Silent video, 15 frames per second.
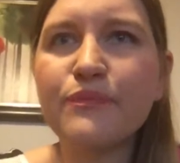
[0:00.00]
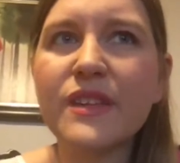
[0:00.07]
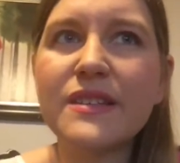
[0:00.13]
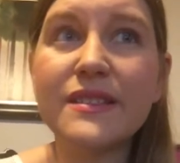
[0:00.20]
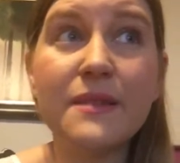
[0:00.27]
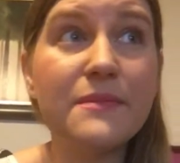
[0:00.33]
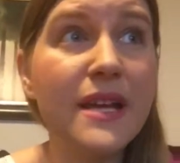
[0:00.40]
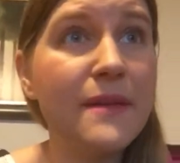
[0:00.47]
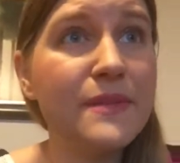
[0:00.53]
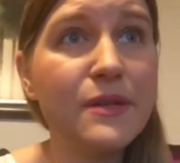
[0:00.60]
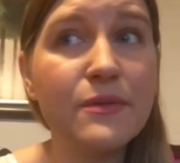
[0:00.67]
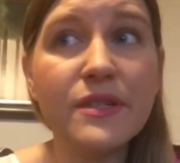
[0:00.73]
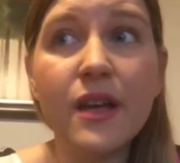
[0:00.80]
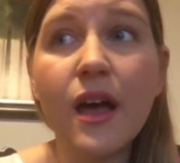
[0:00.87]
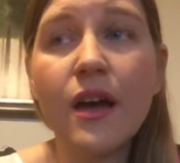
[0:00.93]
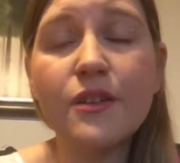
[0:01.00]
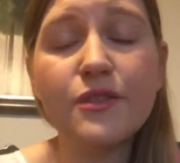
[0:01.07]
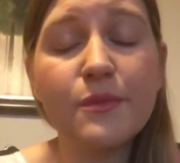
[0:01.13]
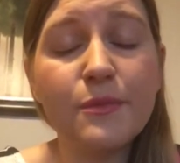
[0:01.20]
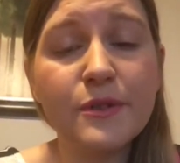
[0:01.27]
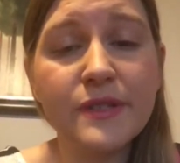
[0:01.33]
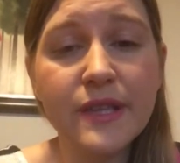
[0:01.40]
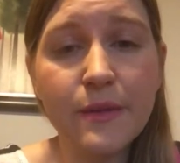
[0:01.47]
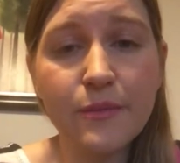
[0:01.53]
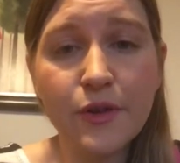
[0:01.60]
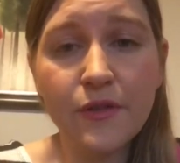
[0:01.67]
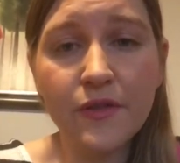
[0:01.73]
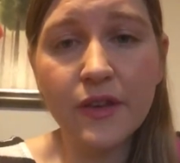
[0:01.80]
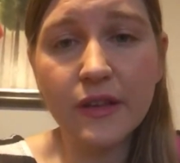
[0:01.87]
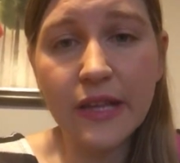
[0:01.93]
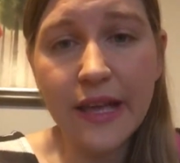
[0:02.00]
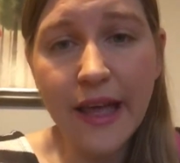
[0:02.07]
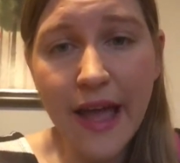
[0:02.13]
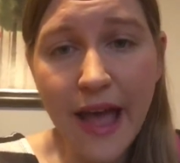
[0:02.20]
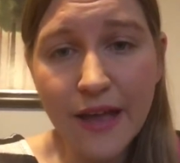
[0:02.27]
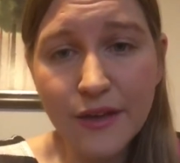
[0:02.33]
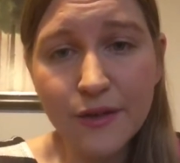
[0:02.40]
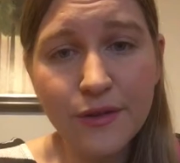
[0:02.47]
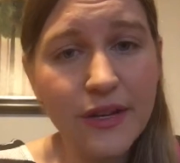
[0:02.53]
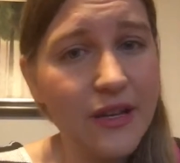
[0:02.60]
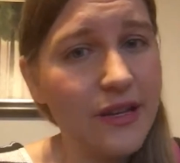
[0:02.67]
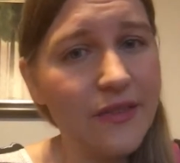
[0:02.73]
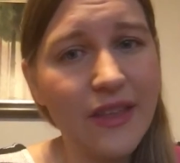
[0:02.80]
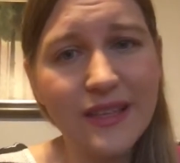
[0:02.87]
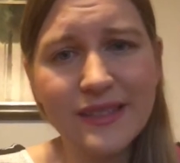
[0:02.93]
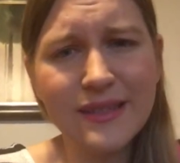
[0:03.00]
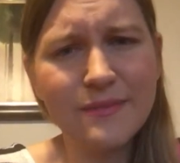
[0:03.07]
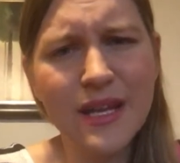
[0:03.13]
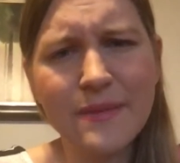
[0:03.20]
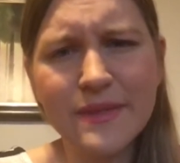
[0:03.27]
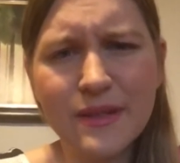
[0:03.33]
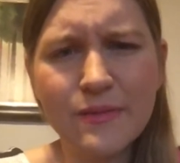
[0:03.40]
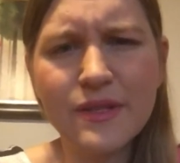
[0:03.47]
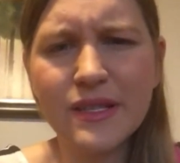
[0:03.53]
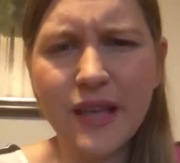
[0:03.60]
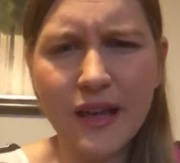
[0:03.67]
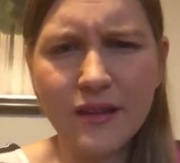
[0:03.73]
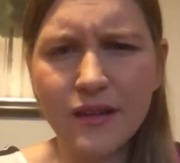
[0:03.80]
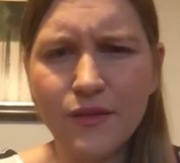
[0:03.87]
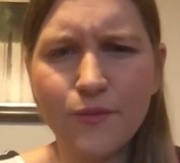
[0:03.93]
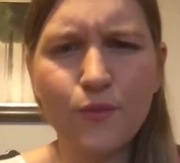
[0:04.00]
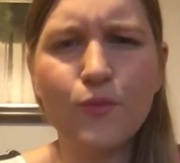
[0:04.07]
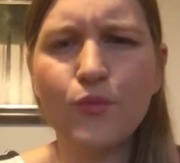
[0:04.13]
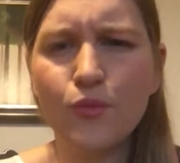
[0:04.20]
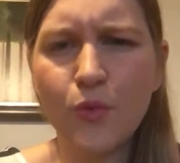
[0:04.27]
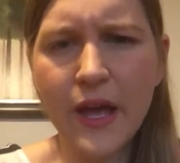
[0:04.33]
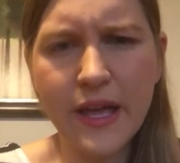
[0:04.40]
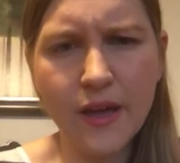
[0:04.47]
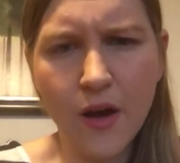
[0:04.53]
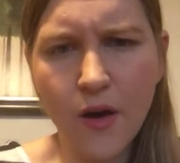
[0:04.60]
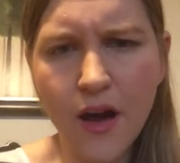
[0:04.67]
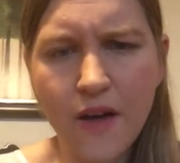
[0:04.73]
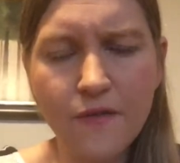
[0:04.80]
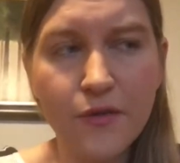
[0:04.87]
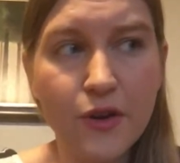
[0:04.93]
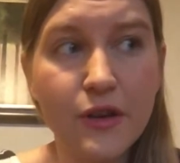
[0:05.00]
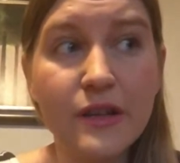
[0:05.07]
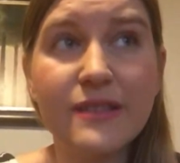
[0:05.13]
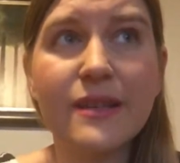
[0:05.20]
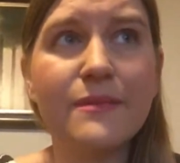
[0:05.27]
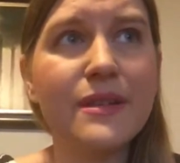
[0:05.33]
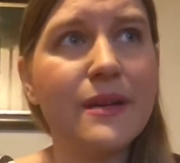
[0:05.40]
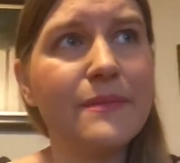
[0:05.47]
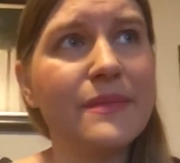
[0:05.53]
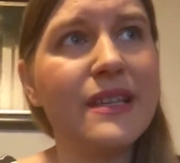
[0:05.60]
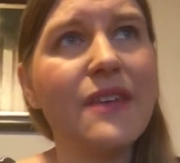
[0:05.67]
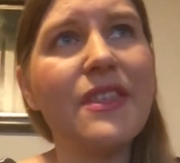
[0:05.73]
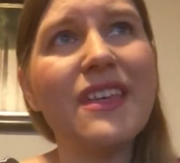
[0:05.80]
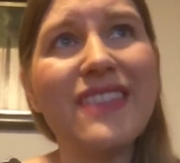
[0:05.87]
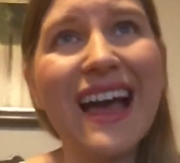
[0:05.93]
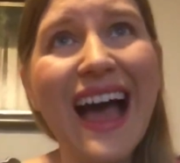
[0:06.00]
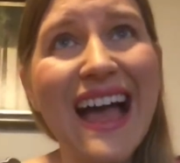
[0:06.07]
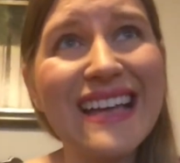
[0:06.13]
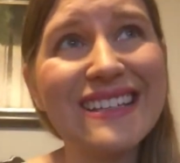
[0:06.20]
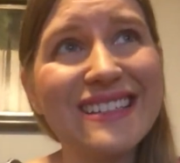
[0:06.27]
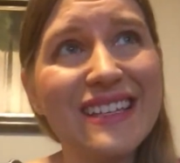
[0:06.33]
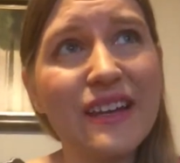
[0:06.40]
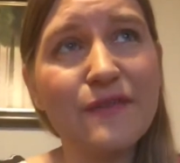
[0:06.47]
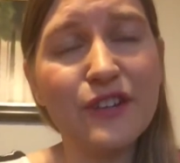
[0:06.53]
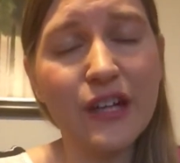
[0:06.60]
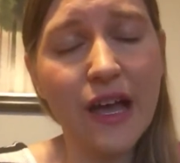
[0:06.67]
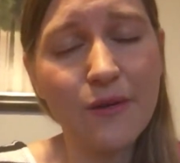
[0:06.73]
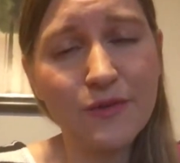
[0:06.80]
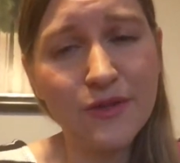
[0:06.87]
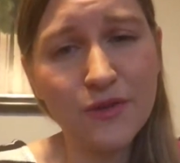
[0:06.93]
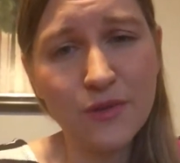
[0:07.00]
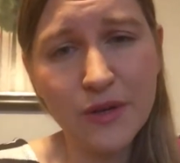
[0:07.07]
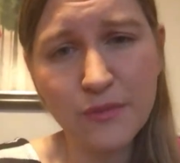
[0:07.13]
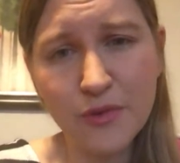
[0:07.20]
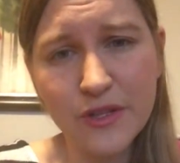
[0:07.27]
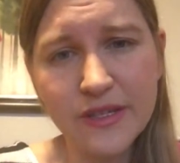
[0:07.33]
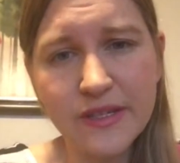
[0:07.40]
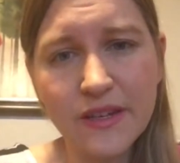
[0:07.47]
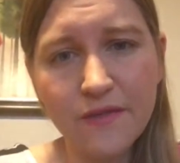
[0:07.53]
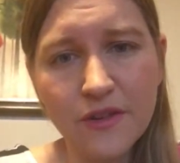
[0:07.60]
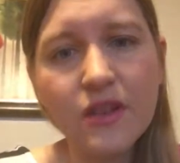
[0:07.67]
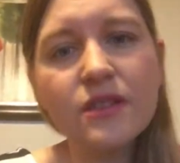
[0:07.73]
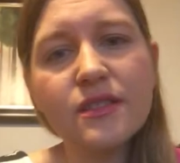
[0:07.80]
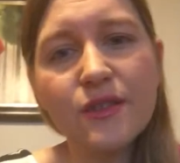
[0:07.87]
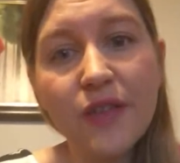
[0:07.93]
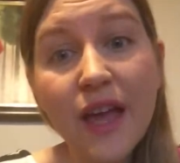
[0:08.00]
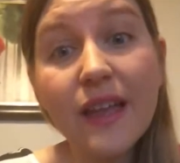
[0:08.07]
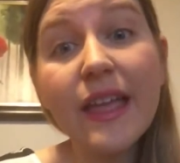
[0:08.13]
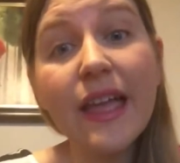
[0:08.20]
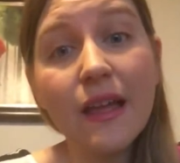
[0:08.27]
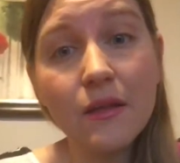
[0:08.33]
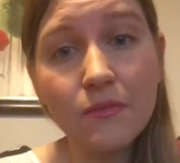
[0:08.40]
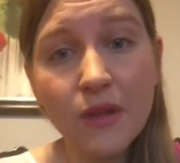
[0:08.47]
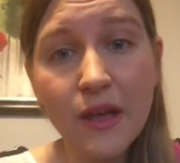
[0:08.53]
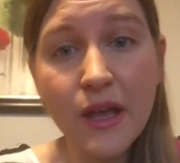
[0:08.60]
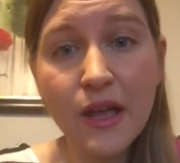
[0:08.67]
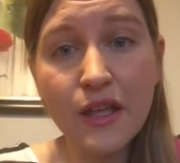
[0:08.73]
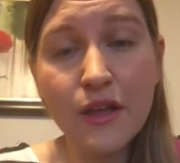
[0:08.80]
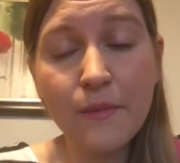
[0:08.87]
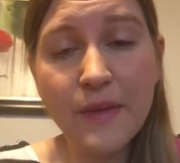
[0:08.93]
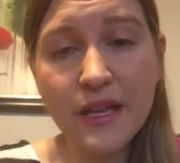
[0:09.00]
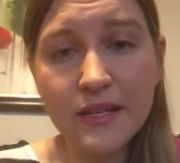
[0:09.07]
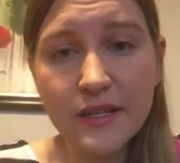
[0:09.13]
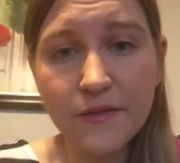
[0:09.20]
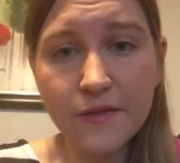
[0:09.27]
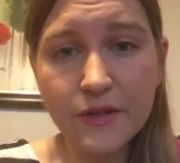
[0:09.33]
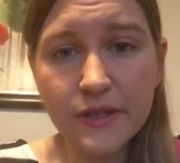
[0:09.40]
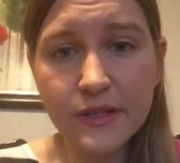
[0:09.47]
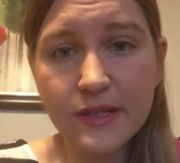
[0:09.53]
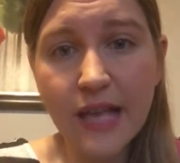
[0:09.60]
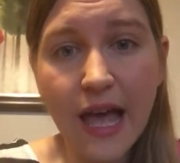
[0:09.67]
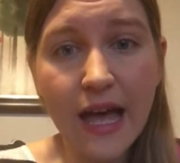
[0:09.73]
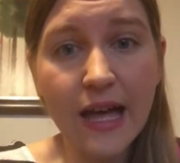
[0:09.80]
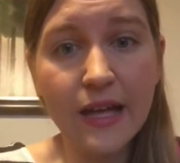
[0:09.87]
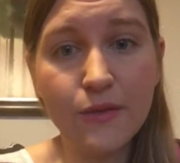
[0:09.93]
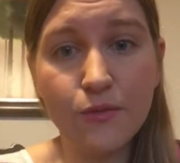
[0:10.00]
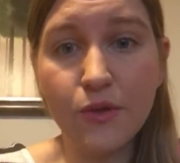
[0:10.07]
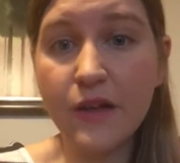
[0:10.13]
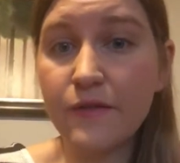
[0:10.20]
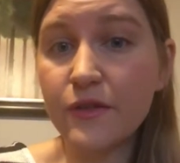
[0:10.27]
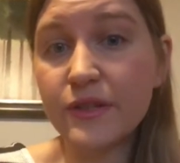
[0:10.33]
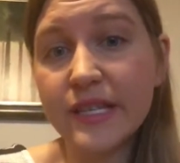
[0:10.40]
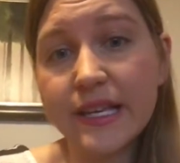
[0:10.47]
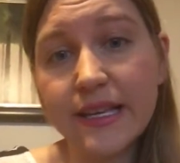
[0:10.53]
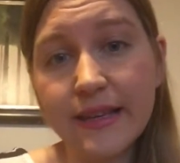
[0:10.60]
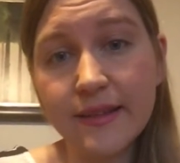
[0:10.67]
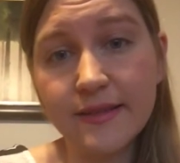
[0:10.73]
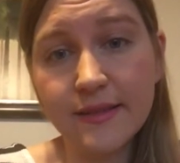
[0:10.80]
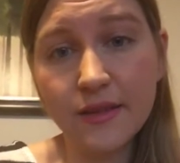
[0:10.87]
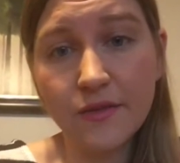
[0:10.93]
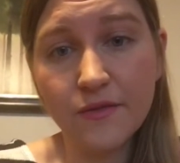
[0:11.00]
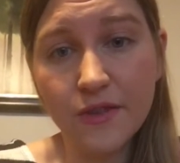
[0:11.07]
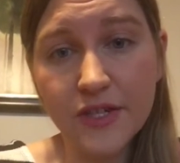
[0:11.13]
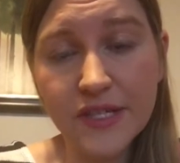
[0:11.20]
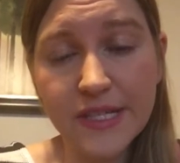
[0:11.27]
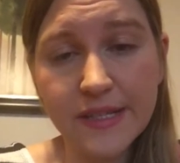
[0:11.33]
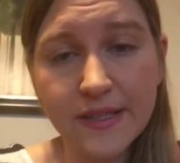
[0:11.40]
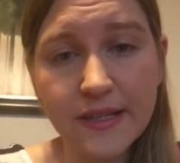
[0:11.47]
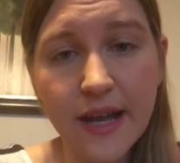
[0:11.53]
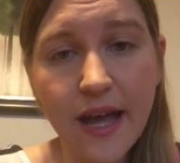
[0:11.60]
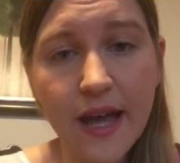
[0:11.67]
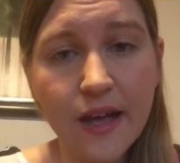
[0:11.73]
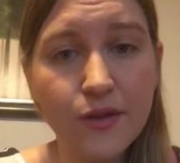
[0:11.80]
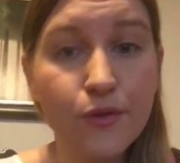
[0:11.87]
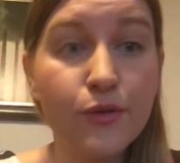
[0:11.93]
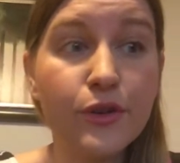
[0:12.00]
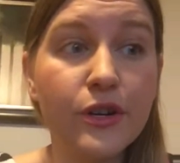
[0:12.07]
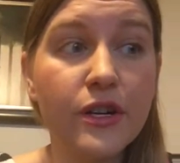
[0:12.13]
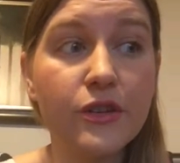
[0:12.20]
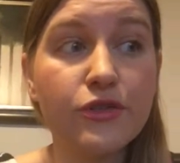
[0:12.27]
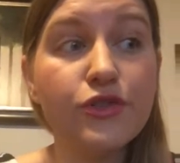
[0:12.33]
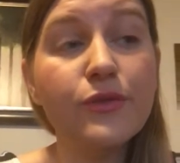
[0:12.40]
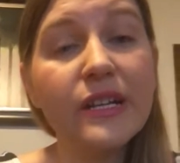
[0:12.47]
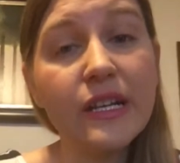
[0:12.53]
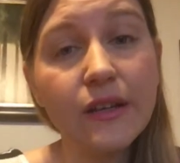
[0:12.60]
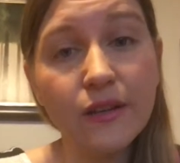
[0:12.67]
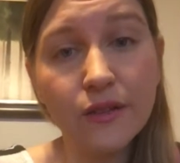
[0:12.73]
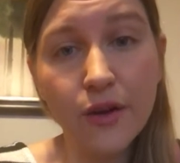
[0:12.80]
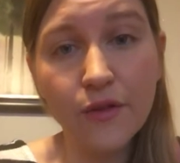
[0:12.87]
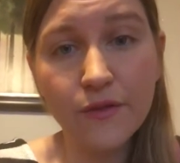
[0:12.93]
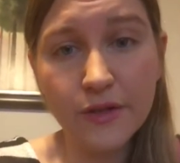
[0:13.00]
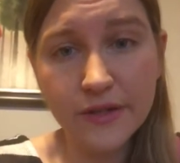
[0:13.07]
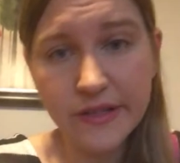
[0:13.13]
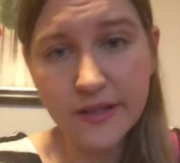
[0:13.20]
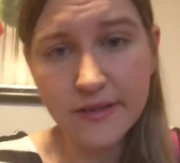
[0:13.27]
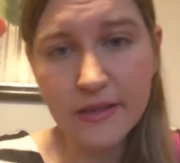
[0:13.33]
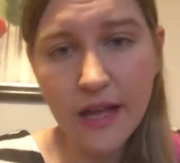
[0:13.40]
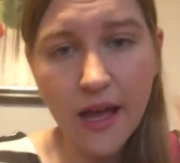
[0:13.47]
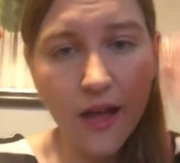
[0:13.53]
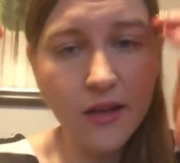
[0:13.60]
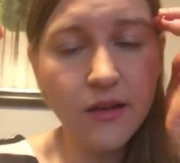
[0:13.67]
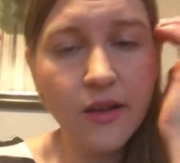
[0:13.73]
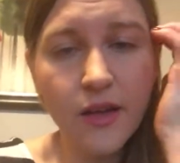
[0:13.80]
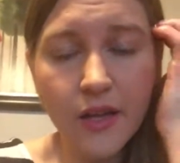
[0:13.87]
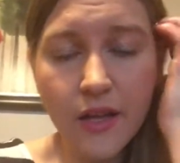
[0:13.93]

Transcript: Sometimes it was 100% perfectly accurate, and then sometimes it was kind of way off, or sometimes I think the highest I ever got was 20 points difference. So that can make a difference on if you're taking insulin versus not, or treating a low versus not.